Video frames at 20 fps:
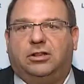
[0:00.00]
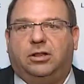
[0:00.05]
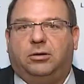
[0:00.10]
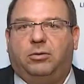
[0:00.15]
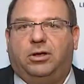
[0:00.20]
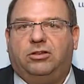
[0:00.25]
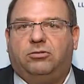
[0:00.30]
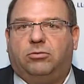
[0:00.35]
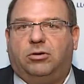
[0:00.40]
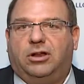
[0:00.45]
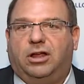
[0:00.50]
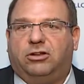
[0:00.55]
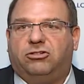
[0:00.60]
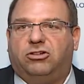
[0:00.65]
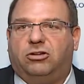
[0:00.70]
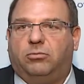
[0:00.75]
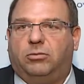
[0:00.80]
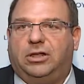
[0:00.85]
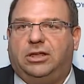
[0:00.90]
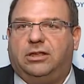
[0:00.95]
Waste
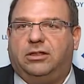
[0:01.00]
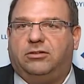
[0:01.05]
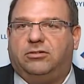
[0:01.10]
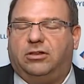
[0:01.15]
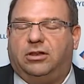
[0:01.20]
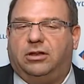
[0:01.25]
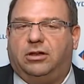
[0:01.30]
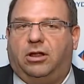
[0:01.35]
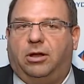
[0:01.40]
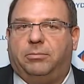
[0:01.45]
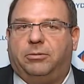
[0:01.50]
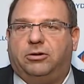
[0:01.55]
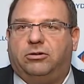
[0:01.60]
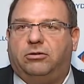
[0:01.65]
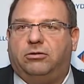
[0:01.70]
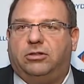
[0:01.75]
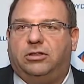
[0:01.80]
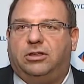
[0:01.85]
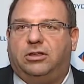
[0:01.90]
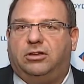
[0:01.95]
Reduction Week is an
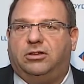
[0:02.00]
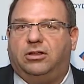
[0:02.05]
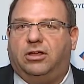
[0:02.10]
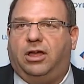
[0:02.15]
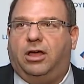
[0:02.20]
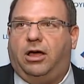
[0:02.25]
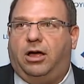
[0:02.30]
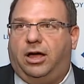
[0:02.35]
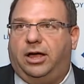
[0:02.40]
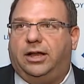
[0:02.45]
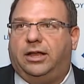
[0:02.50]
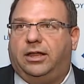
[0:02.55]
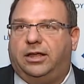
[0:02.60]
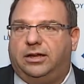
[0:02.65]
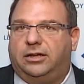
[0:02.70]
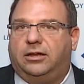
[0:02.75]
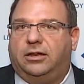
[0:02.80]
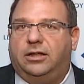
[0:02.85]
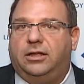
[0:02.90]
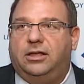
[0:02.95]
opportunity to
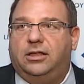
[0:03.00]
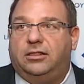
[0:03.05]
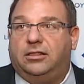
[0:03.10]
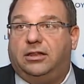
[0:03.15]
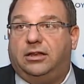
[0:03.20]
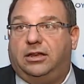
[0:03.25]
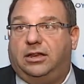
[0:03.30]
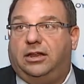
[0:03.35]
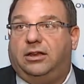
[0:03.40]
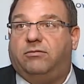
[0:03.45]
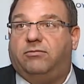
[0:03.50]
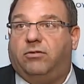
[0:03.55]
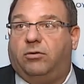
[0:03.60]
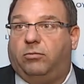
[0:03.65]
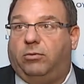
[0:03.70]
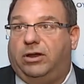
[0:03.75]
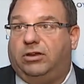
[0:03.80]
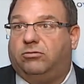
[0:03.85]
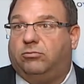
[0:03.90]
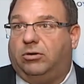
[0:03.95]
highlight the need
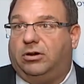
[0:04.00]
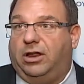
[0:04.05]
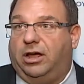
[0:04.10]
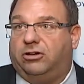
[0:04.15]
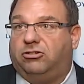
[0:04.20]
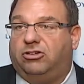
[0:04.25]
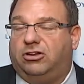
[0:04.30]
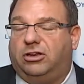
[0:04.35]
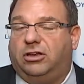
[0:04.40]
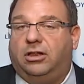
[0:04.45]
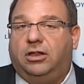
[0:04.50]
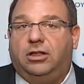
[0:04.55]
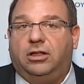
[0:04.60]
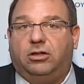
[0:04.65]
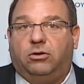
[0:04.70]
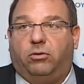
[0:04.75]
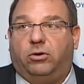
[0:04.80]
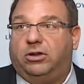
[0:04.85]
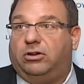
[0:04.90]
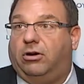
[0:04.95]
for waste reduction,
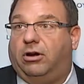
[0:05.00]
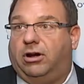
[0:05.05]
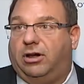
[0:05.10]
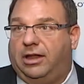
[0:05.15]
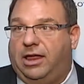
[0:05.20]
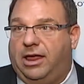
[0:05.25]
going to our